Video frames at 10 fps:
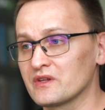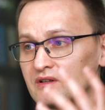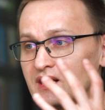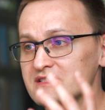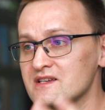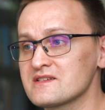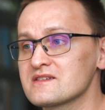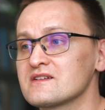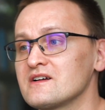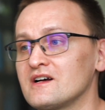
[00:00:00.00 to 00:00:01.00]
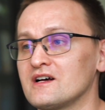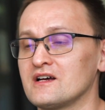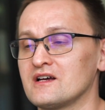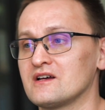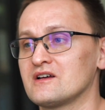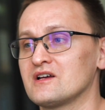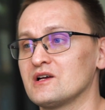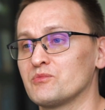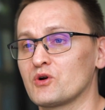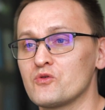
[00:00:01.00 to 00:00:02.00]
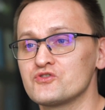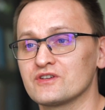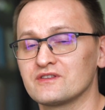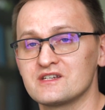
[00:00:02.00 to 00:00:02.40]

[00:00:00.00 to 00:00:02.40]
with glasses approached